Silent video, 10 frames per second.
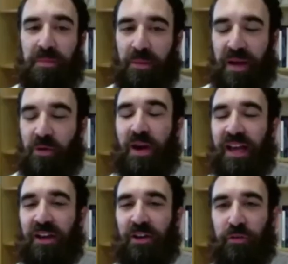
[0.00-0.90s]
By way
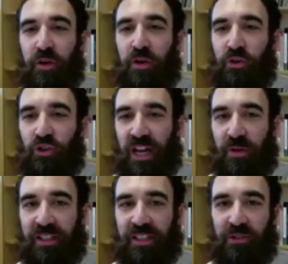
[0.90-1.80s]
of conclusion, I
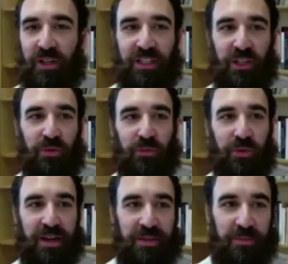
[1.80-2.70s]
wanted to ask you
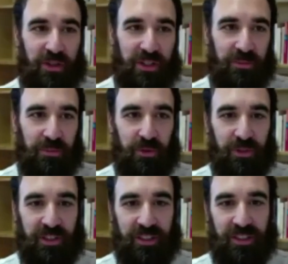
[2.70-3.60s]
probably the most
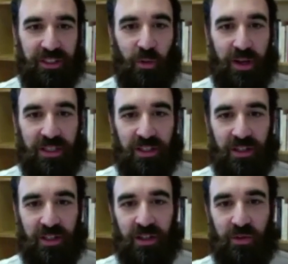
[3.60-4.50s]
important
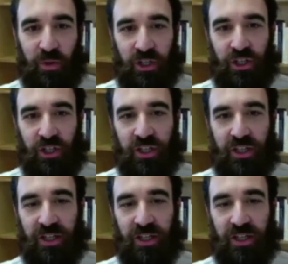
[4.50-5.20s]
question, which